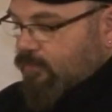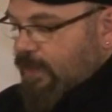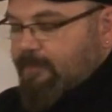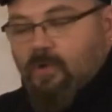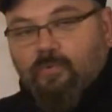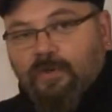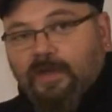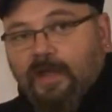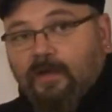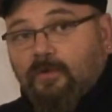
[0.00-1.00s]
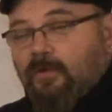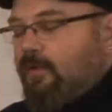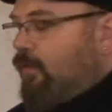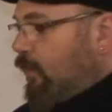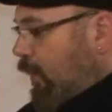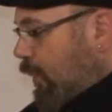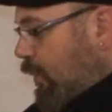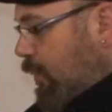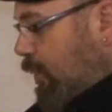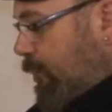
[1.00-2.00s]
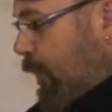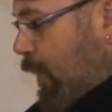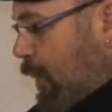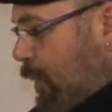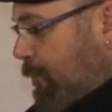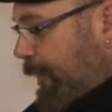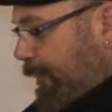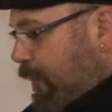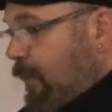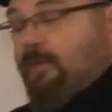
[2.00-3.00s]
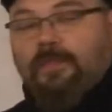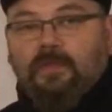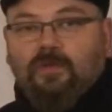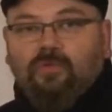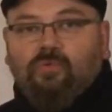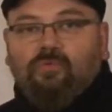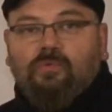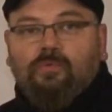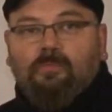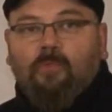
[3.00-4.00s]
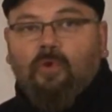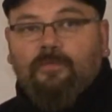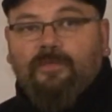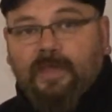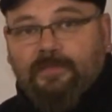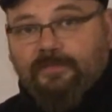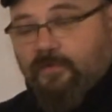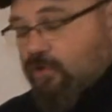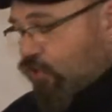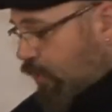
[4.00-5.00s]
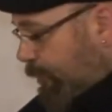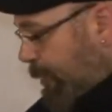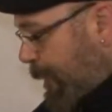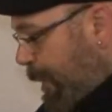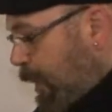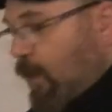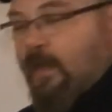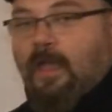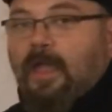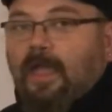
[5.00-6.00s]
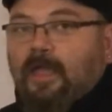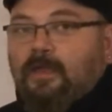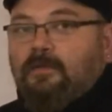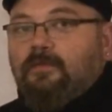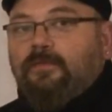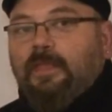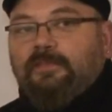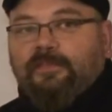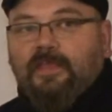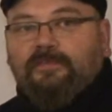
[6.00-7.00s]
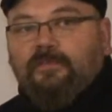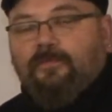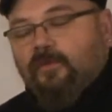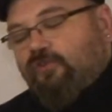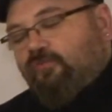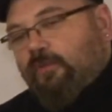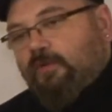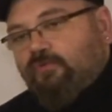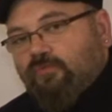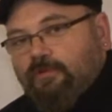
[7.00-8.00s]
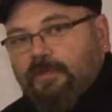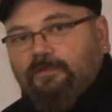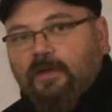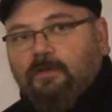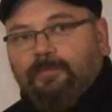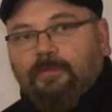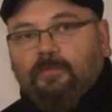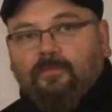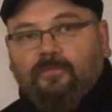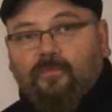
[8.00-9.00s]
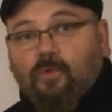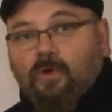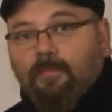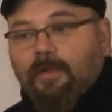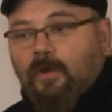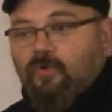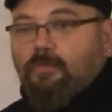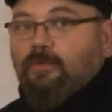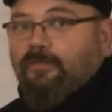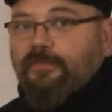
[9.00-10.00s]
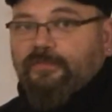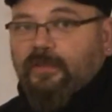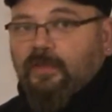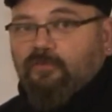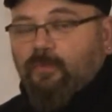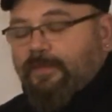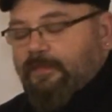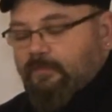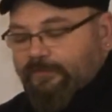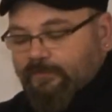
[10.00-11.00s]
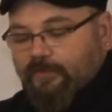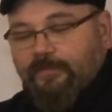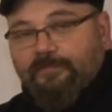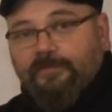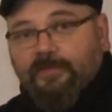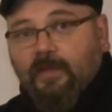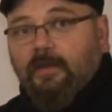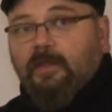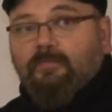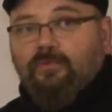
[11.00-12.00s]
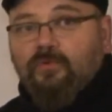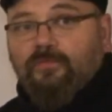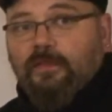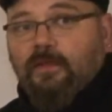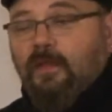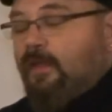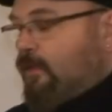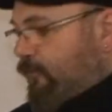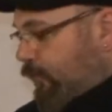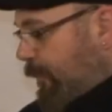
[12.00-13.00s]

rainbow readout. But they've come out with a new, more advanced version, and they say it's the first one that was really developed for paranormal investigators. What they did was they took this design, they improved it for the